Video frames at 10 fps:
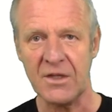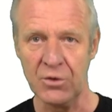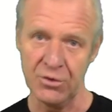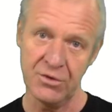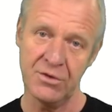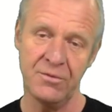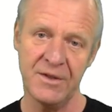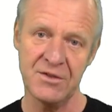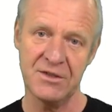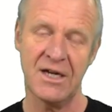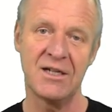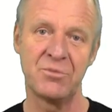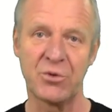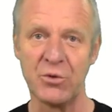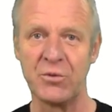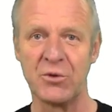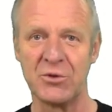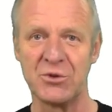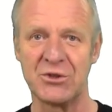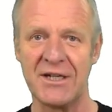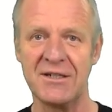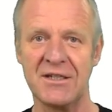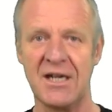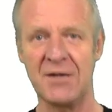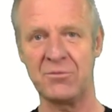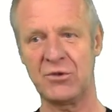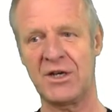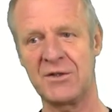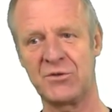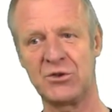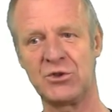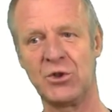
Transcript: they practice on highly sophisticated drilling simulators